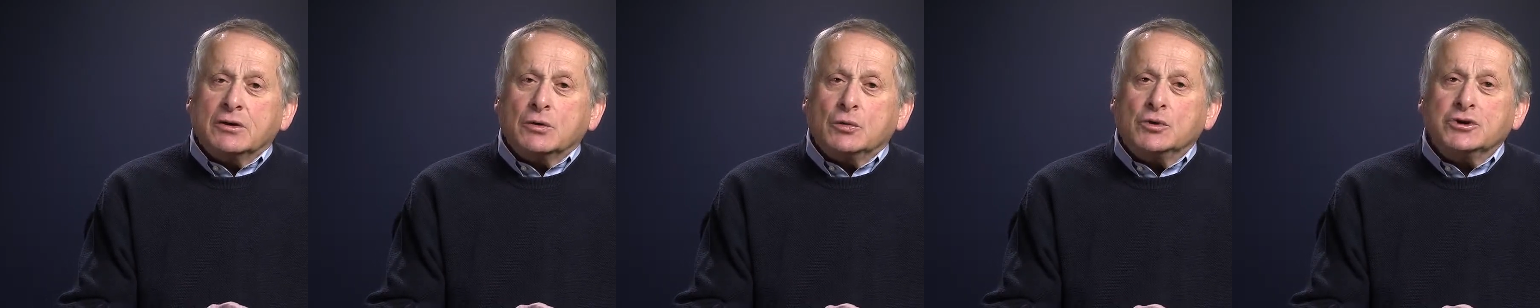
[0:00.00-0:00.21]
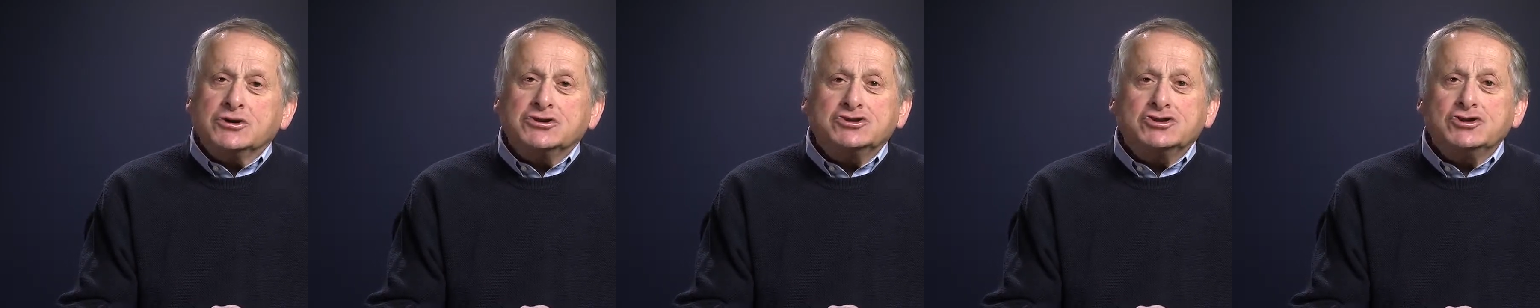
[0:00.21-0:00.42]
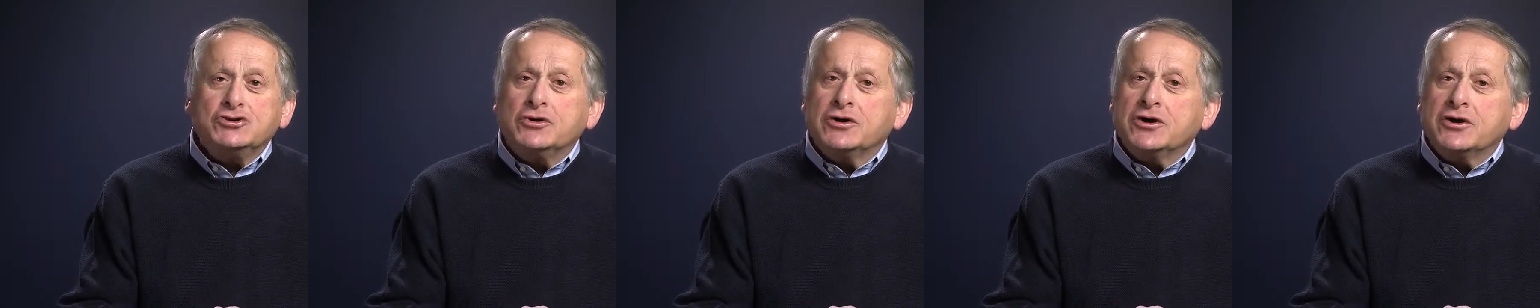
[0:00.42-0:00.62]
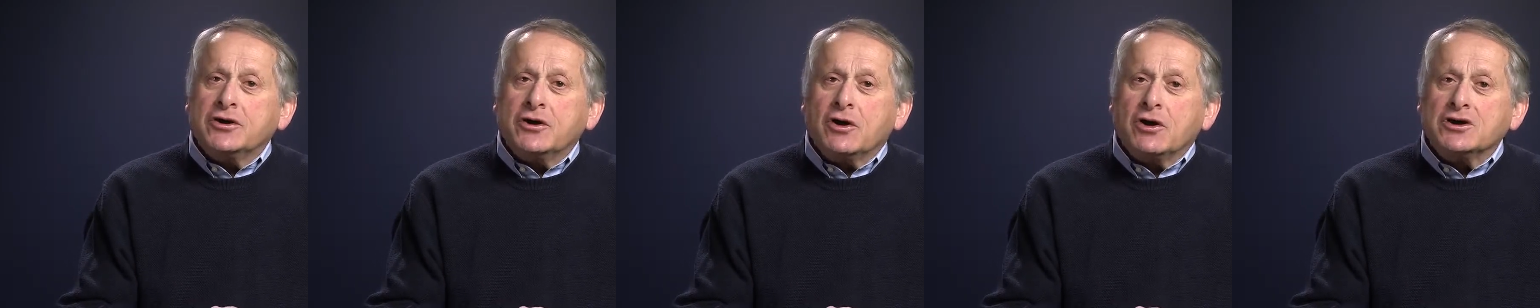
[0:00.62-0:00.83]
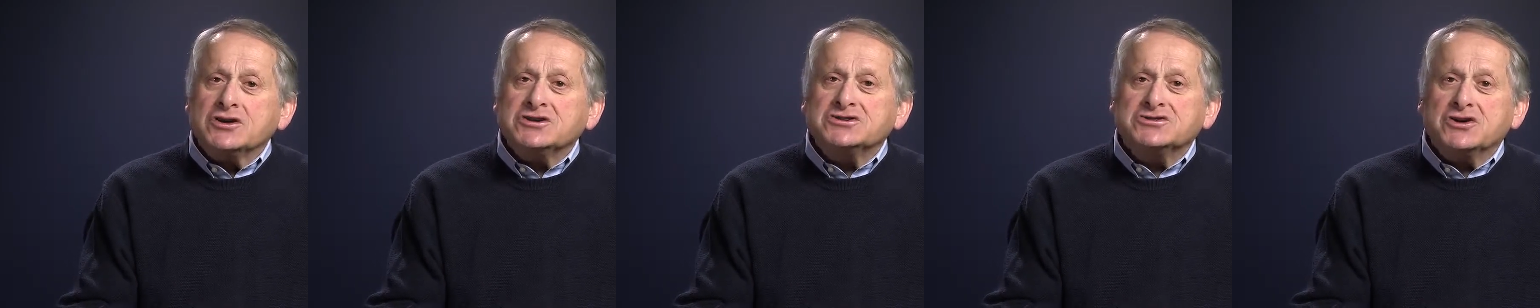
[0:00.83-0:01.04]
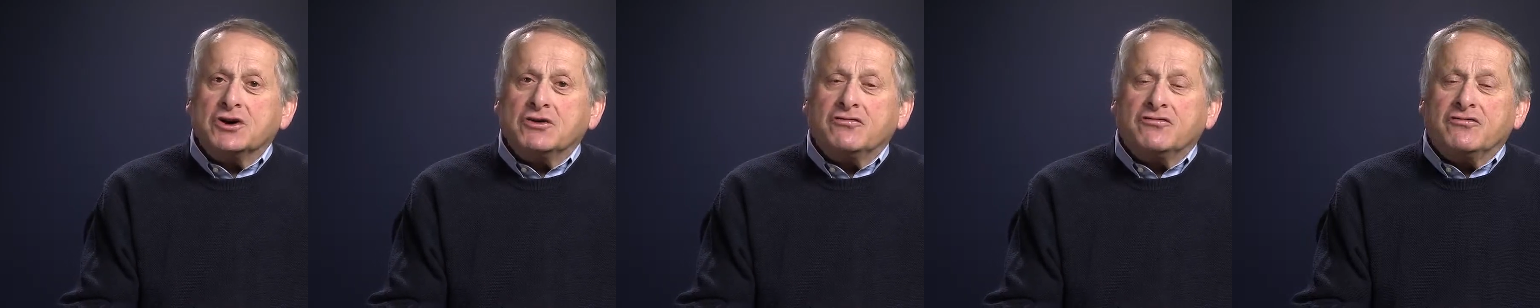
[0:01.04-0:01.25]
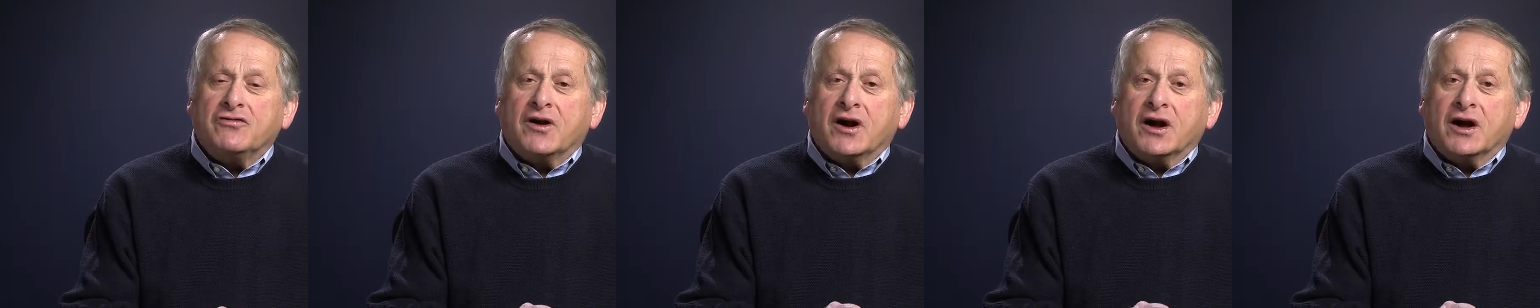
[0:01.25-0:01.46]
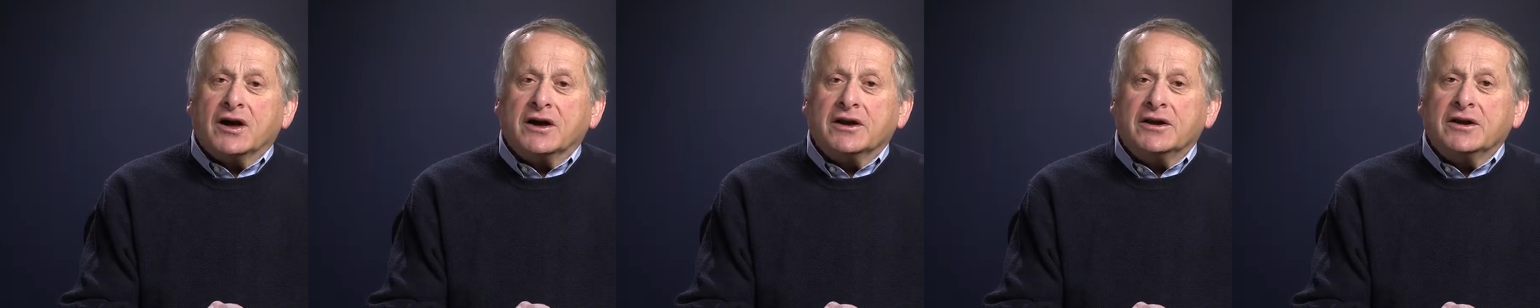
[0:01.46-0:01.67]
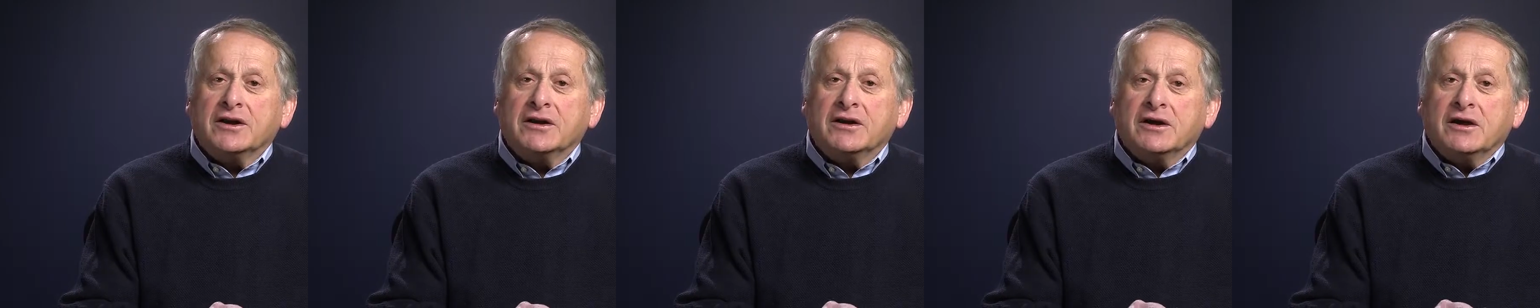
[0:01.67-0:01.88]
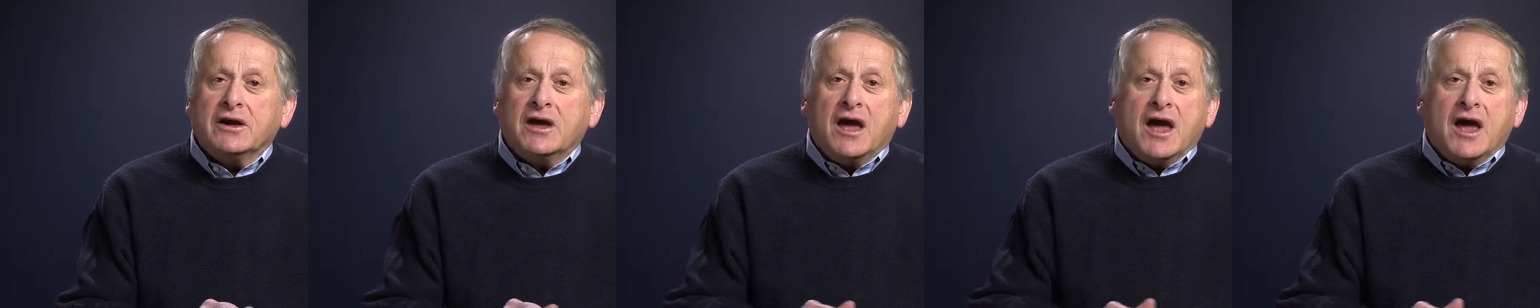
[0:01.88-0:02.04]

which you can also find